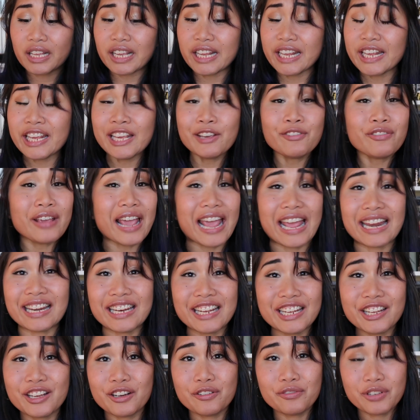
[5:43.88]
If
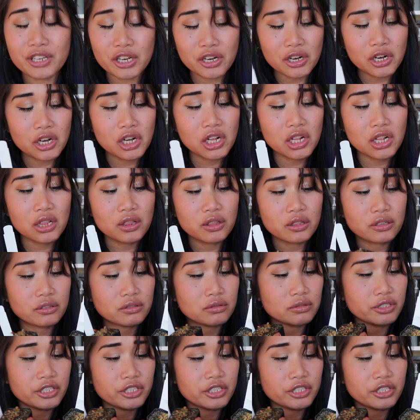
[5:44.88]
any of y'all,